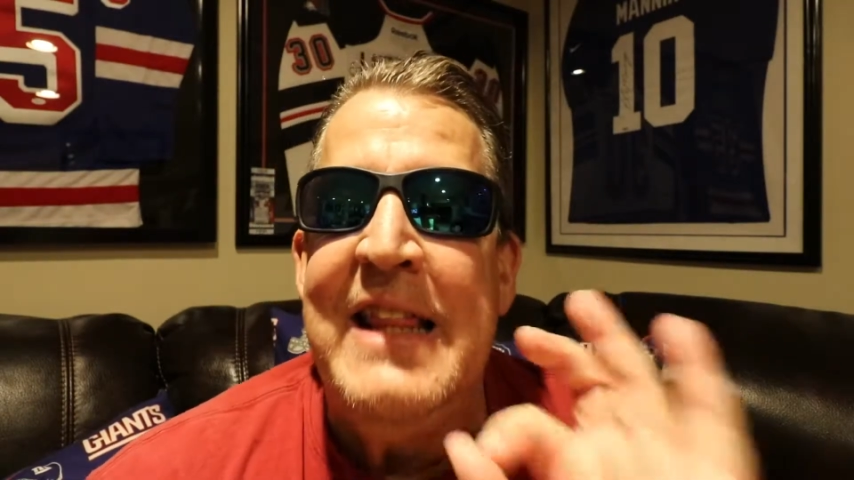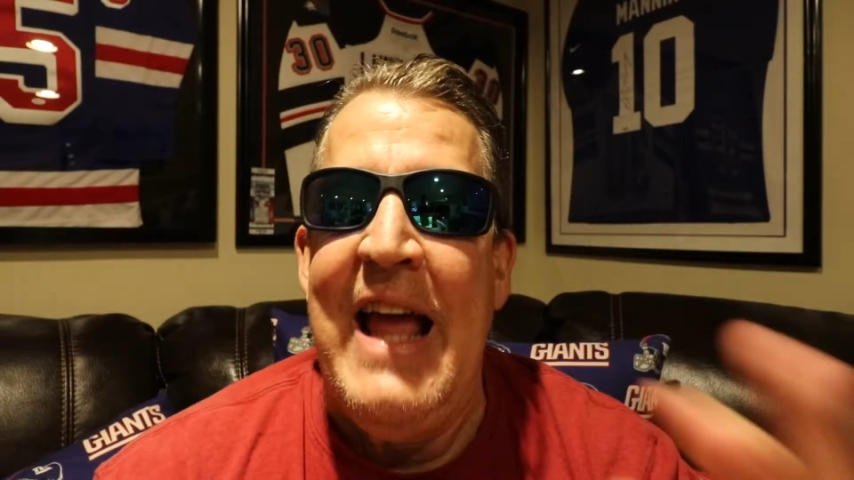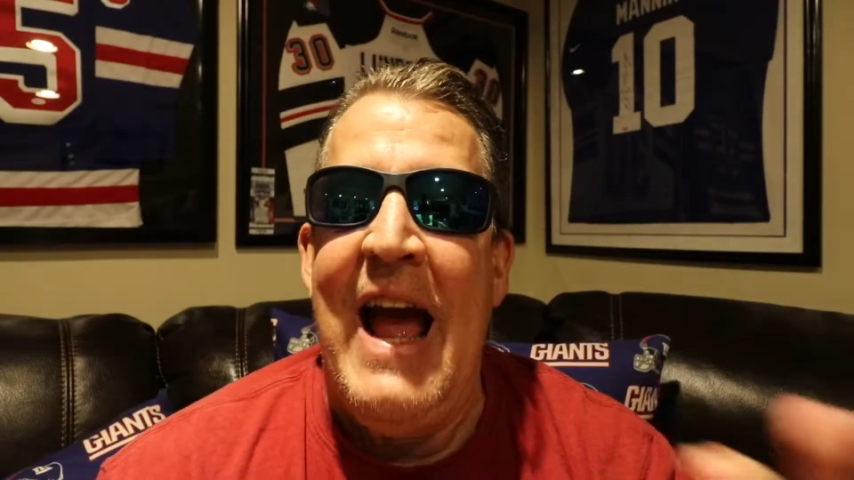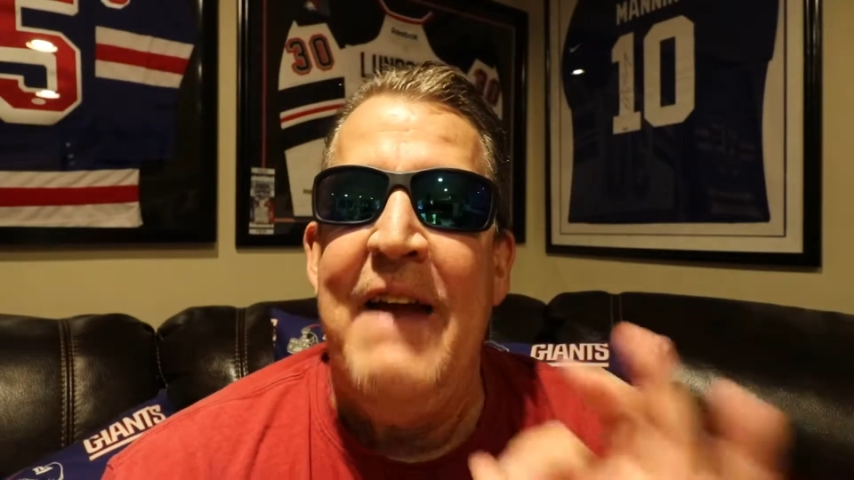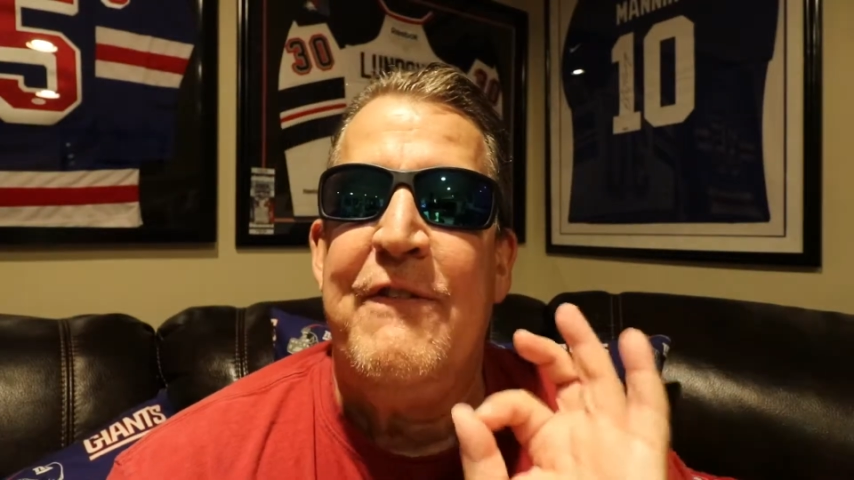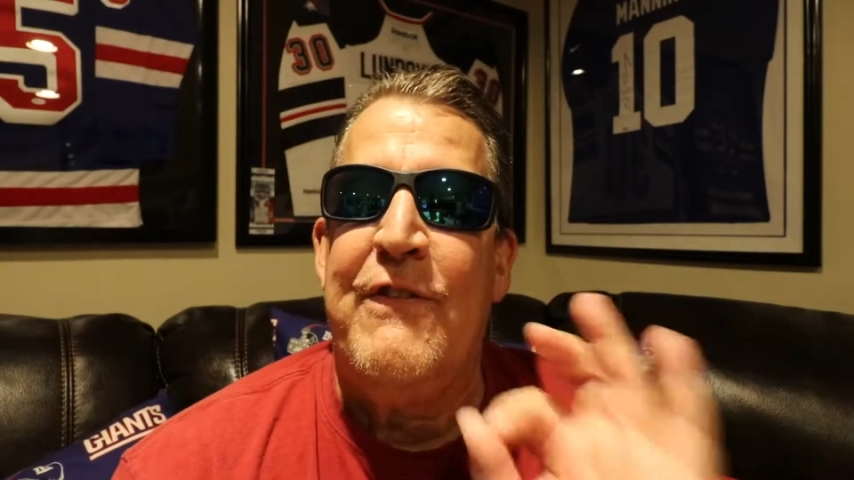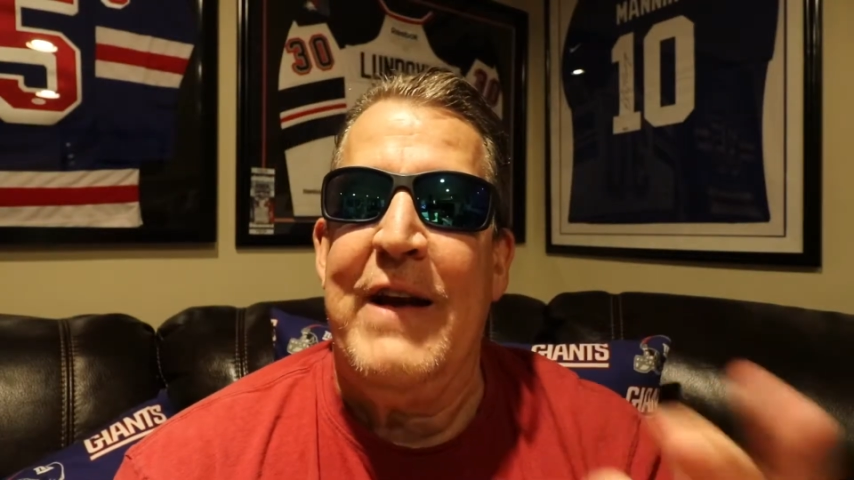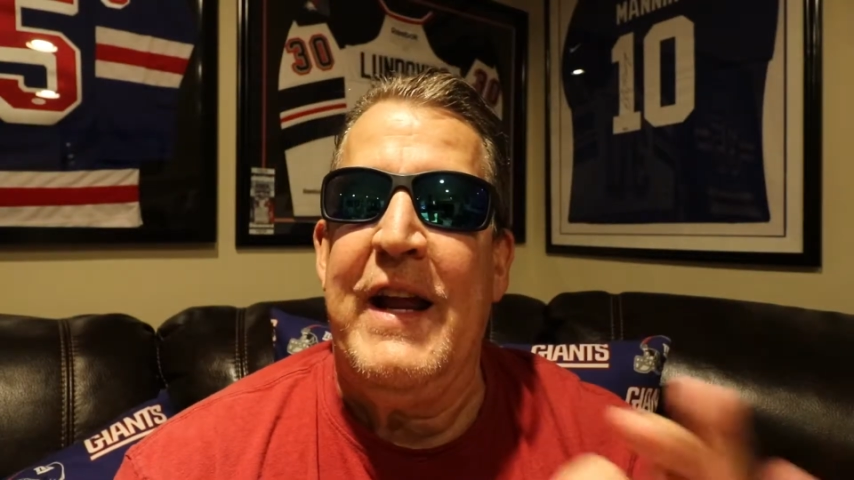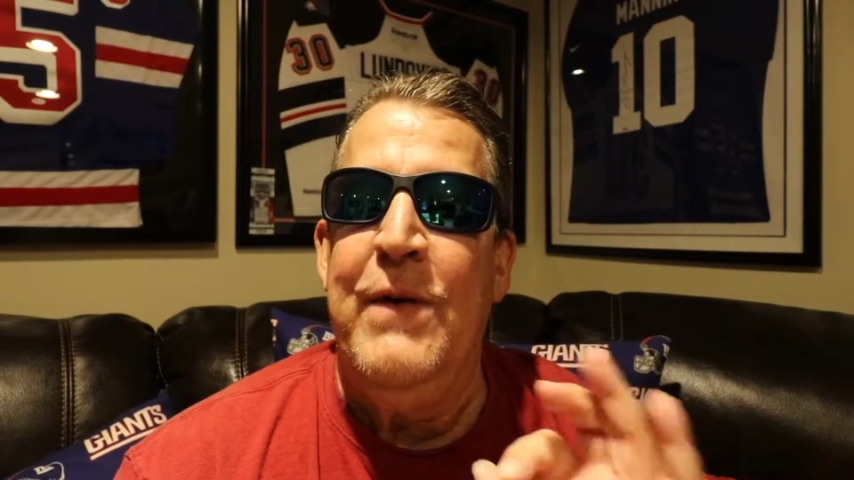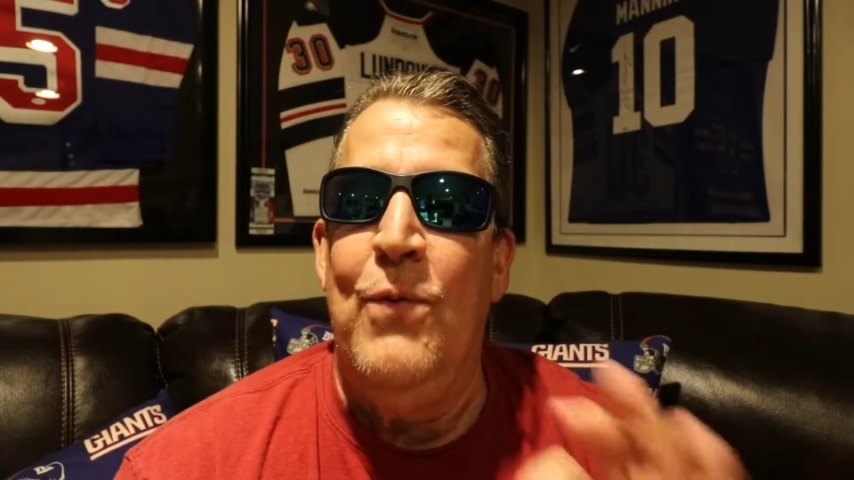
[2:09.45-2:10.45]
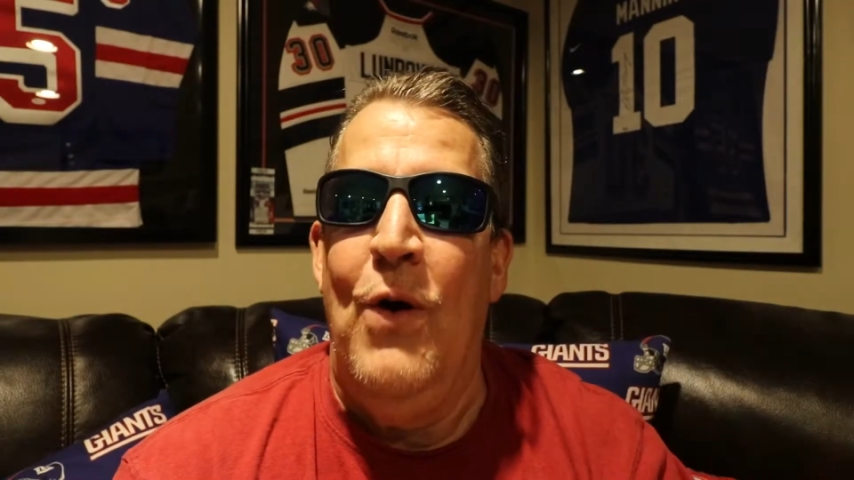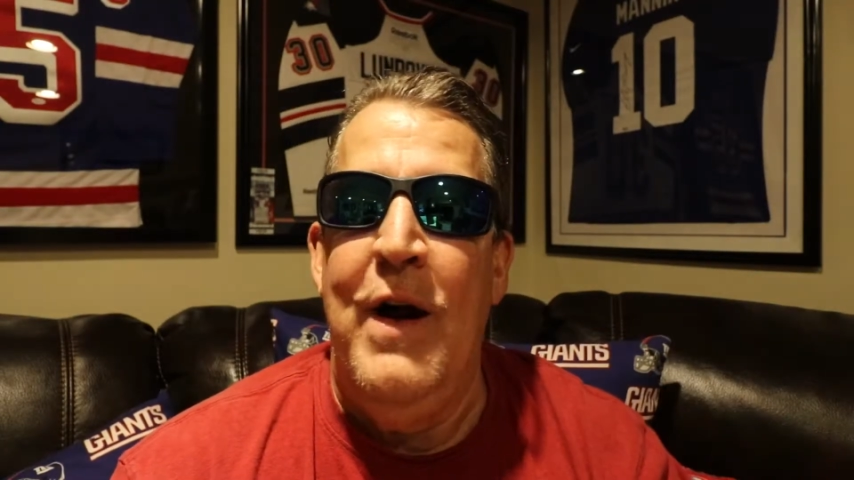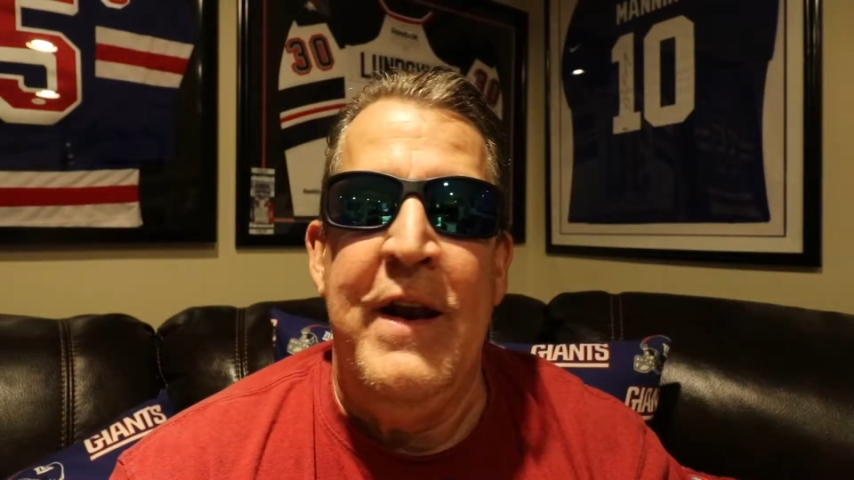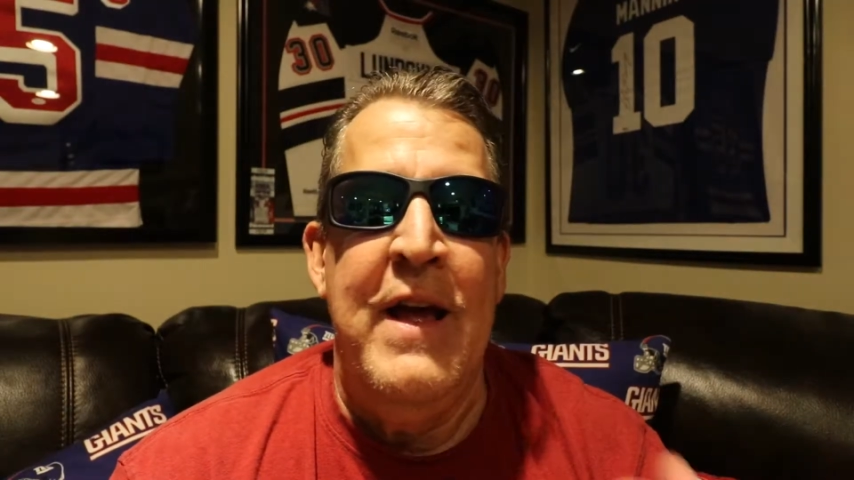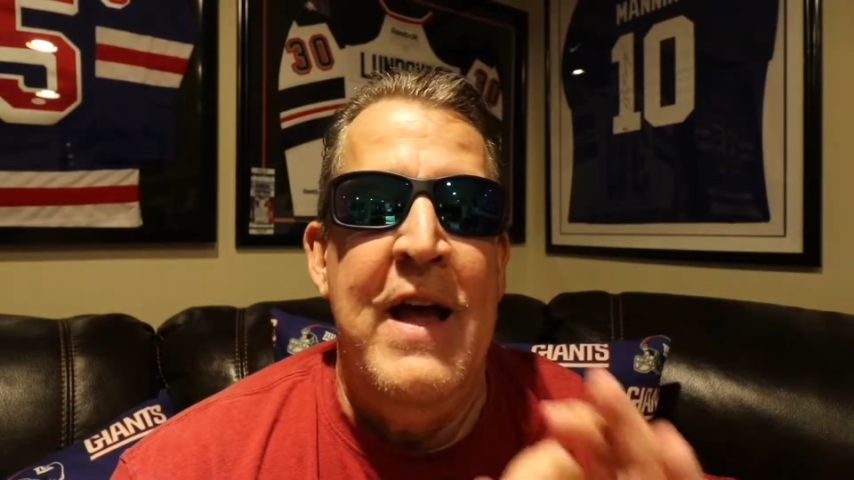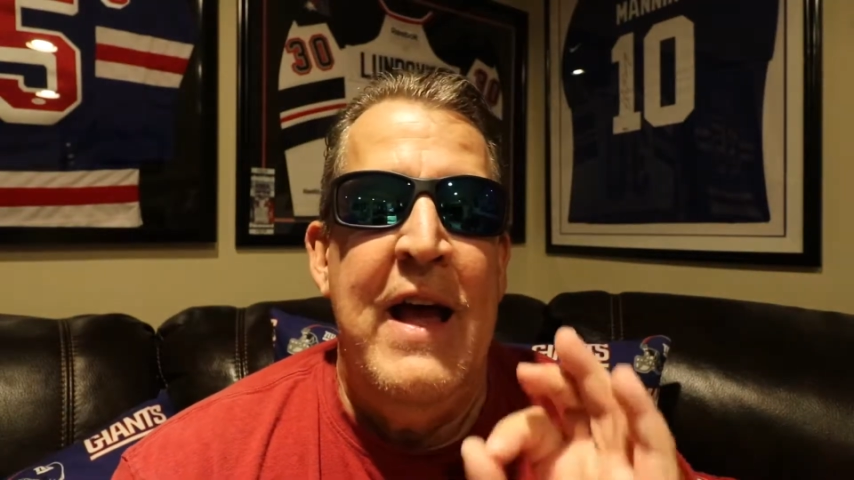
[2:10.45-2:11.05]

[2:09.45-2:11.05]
that freaking one,